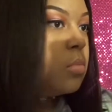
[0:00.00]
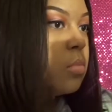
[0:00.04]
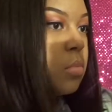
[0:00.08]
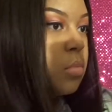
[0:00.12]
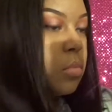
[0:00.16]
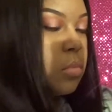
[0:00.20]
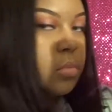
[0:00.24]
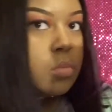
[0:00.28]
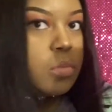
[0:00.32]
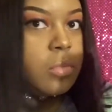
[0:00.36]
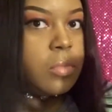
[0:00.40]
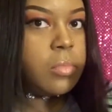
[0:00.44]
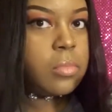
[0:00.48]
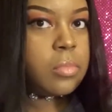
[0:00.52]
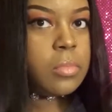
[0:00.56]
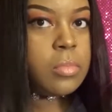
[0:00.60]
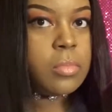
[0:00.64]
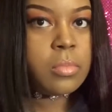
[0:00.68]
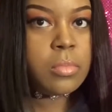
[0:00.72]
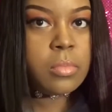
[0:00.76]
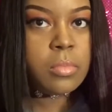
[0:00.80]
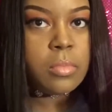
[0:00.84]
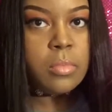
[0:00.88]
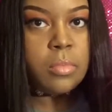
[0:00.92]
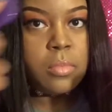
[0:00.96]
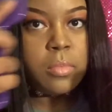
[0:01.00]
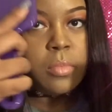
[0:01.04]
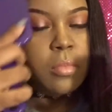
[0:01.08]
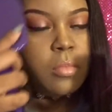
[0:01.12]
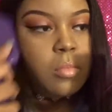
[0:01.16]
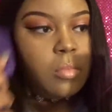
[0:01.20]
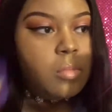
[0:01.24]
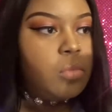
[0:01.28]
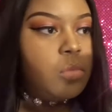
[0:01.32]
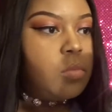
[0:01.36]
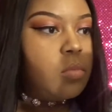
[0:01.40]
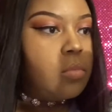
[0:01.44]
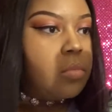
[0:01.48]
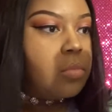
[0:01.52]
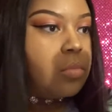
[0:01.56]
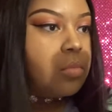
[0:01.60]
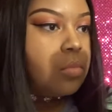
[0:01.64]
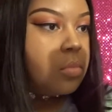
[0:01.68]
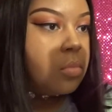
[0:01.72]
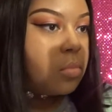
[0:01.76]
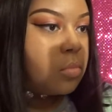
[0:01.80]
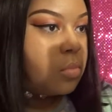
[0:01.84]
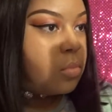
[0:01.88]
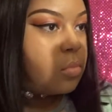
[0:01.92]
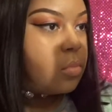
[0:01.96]

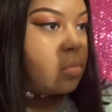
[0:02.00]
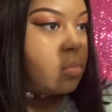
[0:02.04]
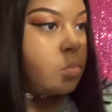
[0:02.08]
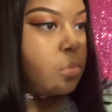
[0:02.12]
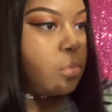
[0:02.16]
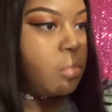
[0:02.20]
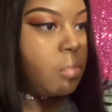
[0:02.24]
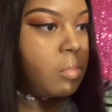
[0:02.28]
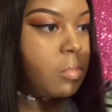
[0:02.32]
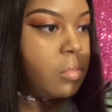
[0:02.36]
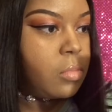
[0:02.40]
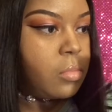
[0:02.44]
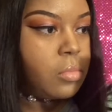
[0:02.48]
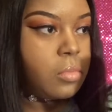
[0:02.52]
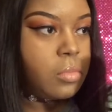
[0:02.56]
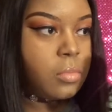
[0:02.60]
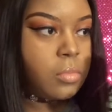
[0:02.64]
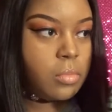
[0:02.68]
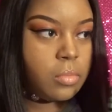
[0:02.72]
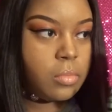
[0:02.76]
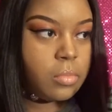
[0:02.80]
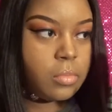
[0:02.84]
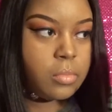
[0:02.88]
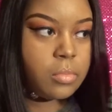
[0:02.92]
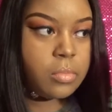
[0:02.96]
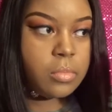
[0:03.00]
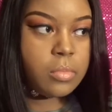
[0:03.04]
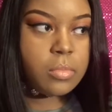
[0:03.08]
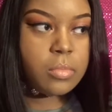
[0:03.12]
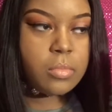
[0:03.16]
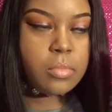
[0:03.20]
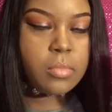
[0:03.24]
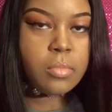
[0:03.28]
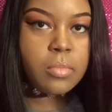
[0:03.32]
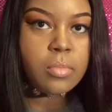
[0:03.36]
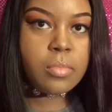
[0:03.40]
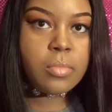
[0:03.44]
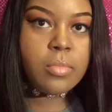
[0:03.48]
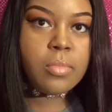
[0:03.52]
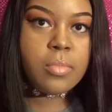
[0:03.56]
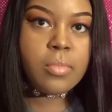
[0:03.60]
Nobody speaks.